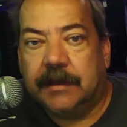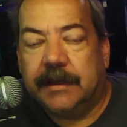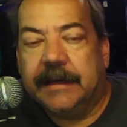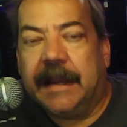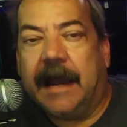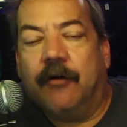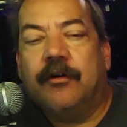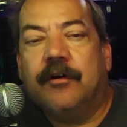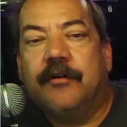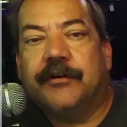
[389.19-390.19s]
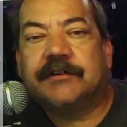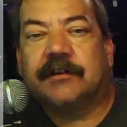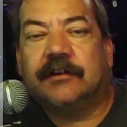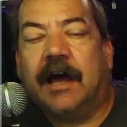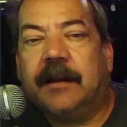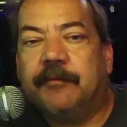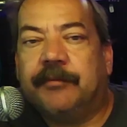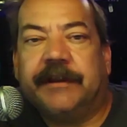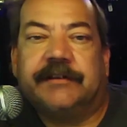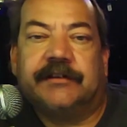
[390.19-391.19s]
Now, there's a lot of
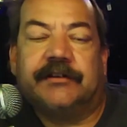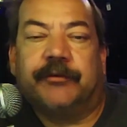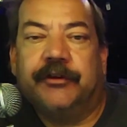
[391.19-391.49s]
places where